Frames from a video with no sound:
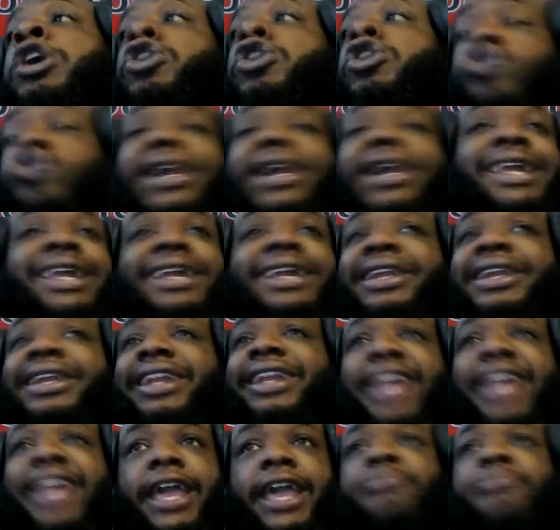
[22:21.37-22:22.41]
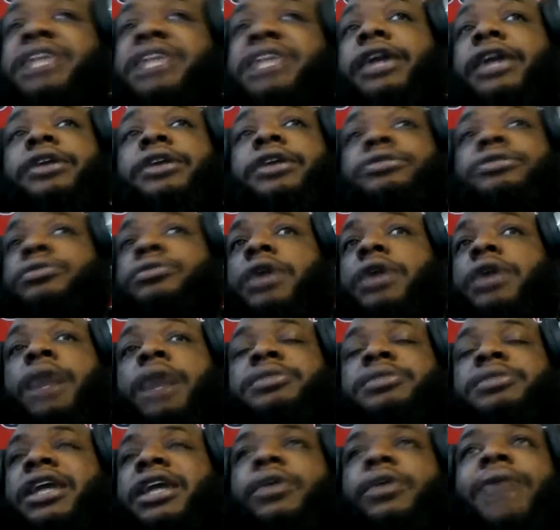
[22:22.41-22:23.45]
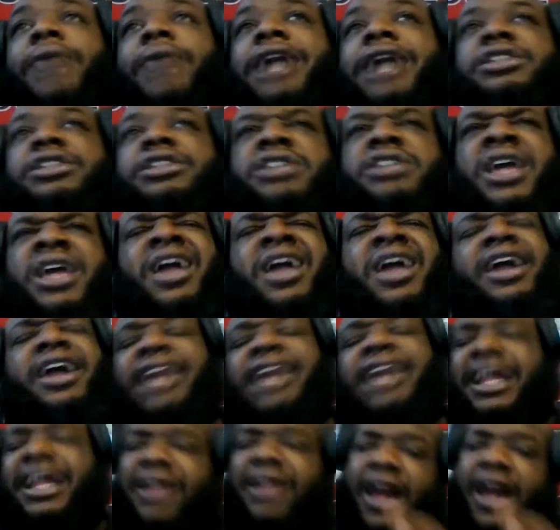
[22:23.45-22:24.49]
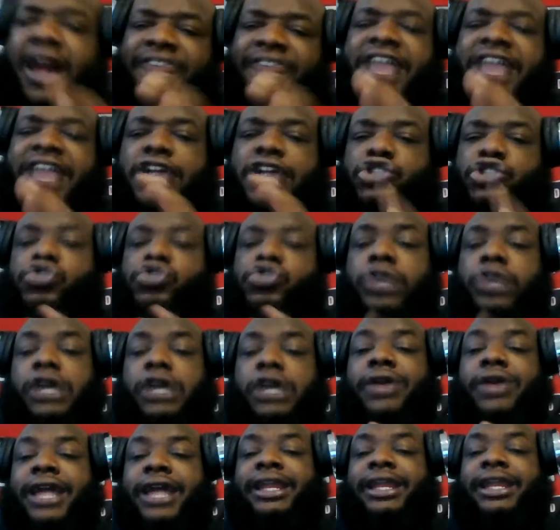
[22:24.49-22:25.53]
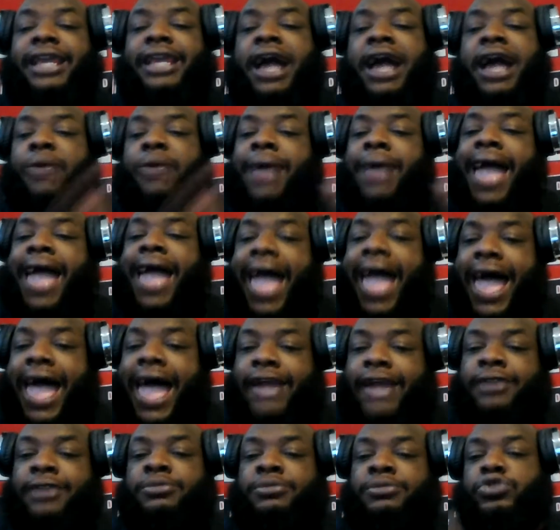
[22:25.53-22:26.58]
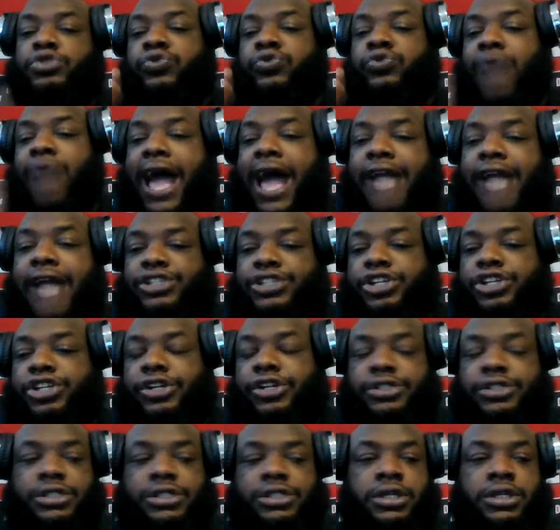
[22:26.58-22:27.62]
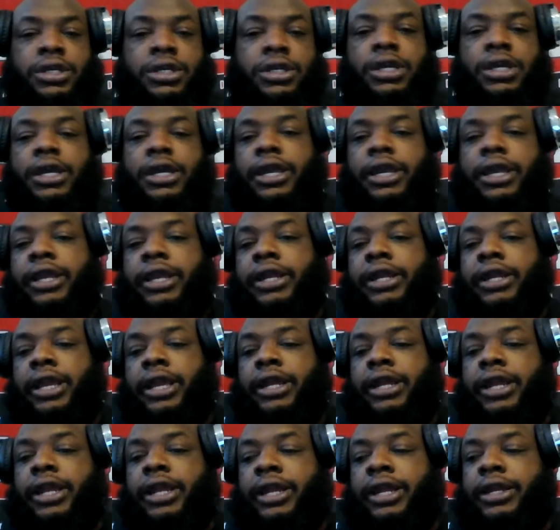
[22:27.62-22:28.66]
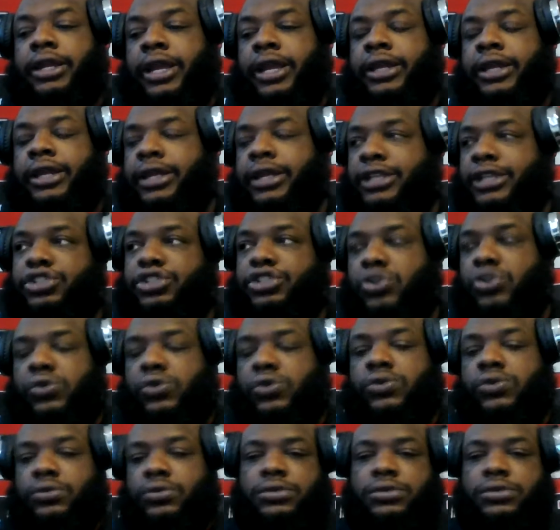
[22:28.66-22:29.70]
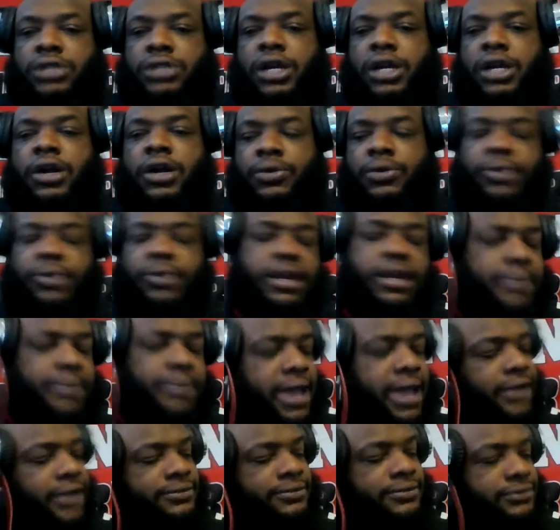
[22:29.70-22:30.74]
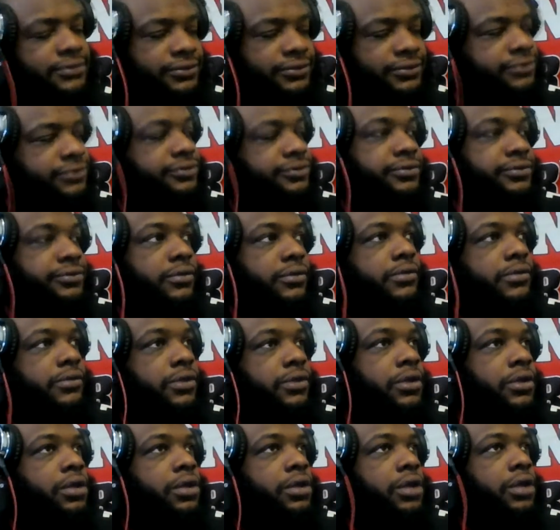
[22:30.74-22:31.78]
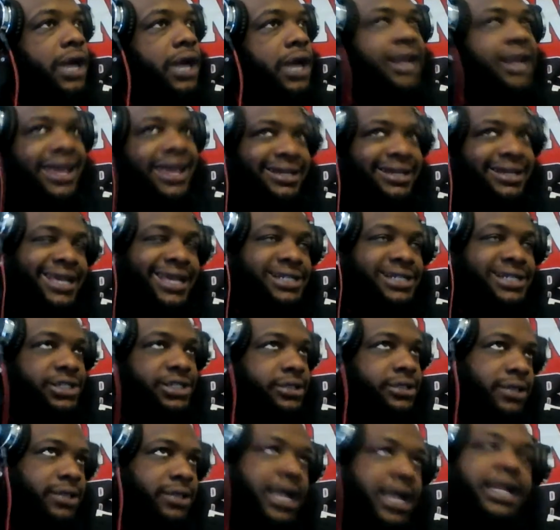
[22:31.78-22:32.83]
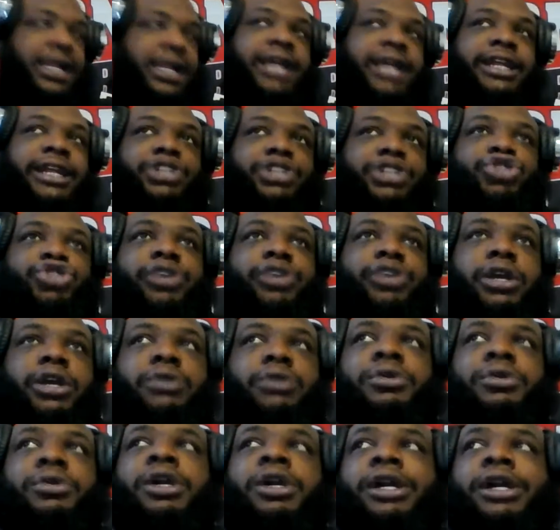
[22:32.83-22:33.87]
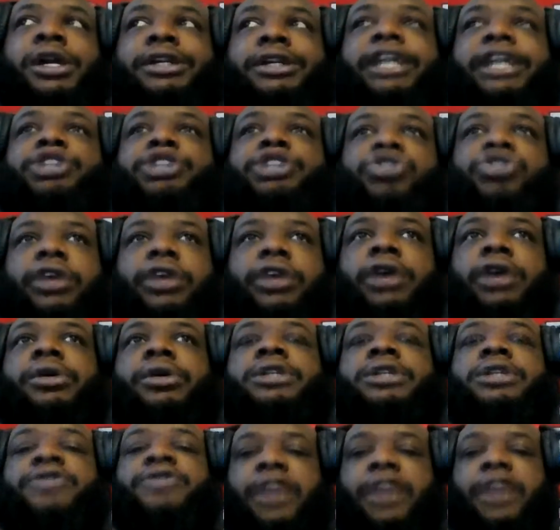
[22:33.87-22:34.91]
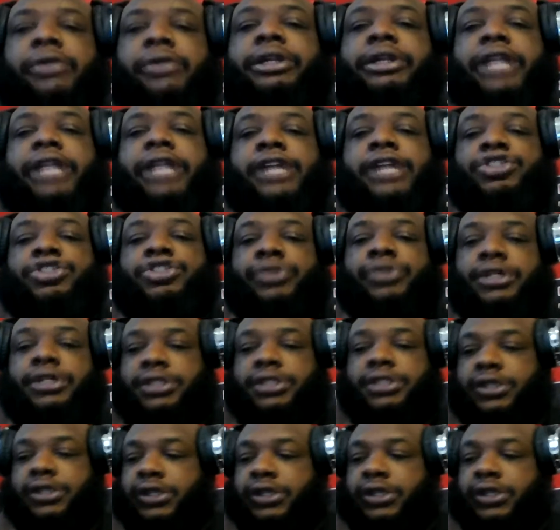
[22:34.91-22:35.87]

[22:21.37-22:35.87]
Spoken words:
at the end of the day, I'm taking Rodgers. And I love that trio that they got with Adams, Rodgers, and this dude, the running back. I like that shit. I like their trio. Their trio is very dangerous.